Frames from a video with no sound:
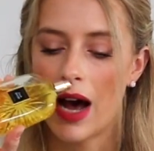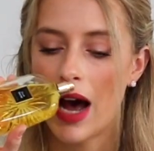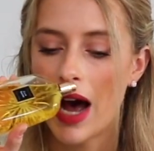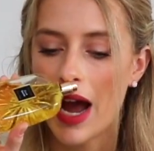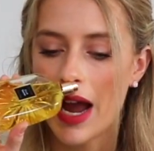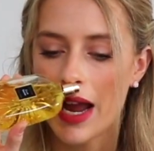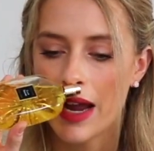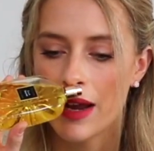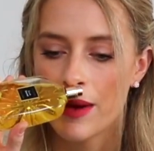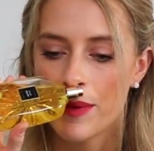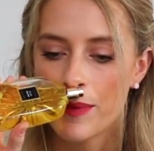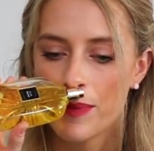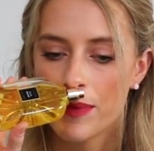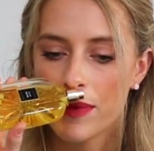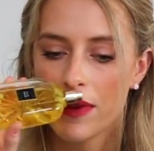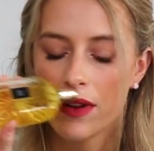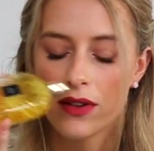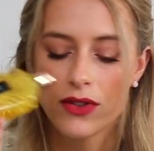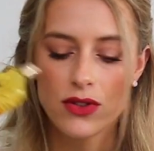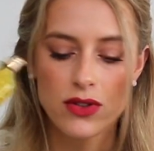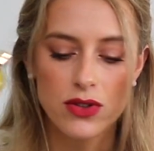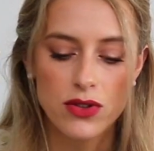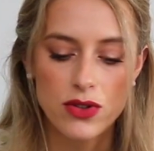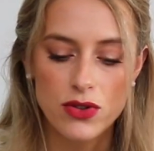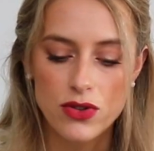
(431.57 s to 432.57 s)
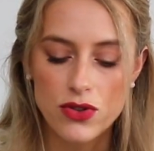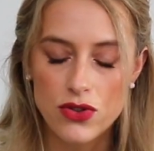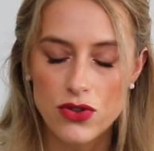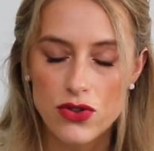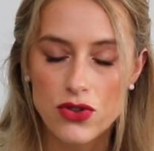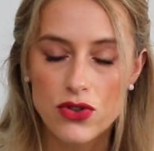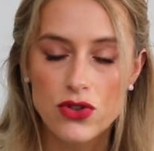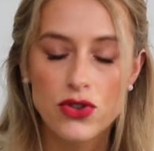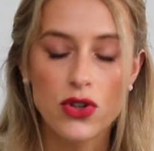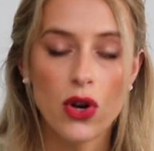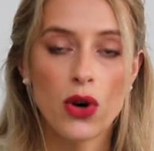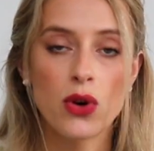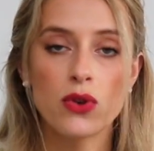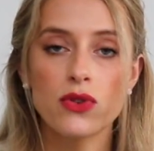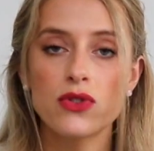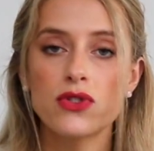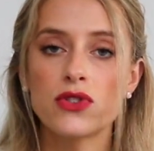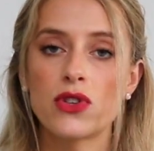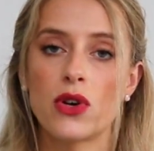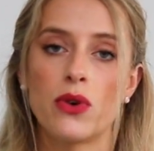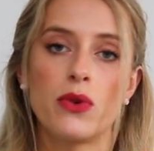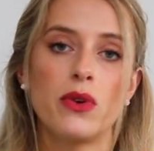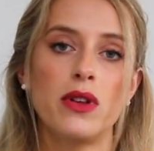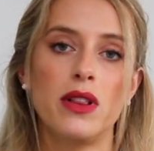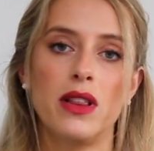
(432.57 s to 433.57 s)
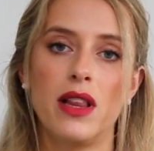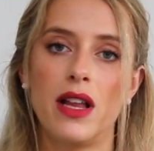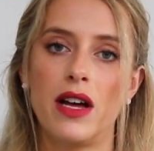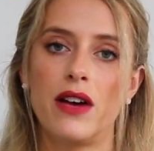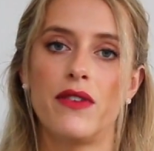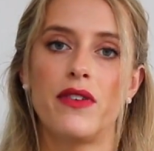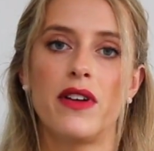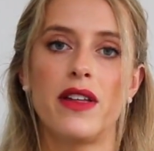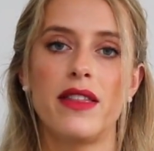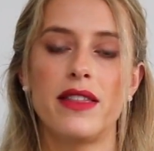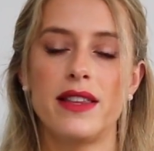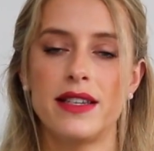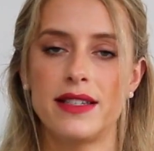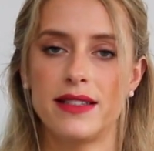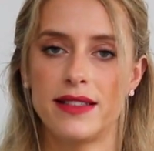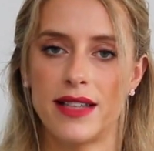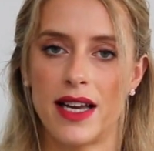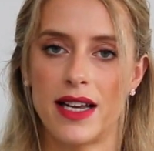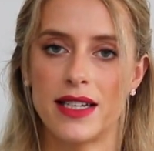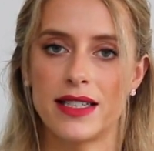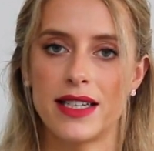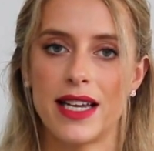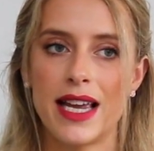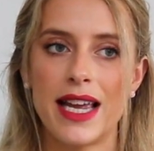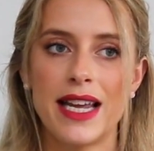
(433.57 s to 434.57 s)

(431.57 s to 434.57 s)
I so love this scent.